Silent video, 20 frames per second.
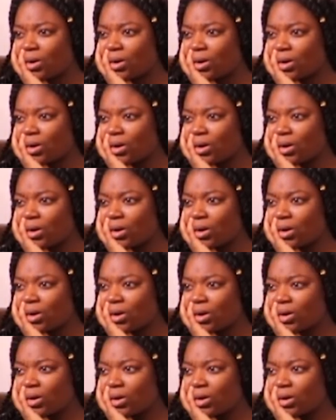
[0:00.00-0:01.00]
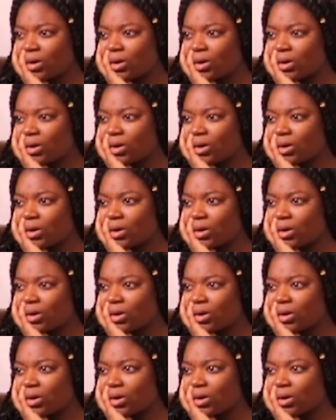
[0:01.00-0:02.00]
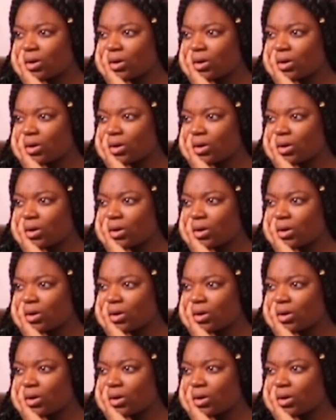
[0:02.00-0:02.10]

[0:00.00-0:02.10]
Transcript: (not speaking)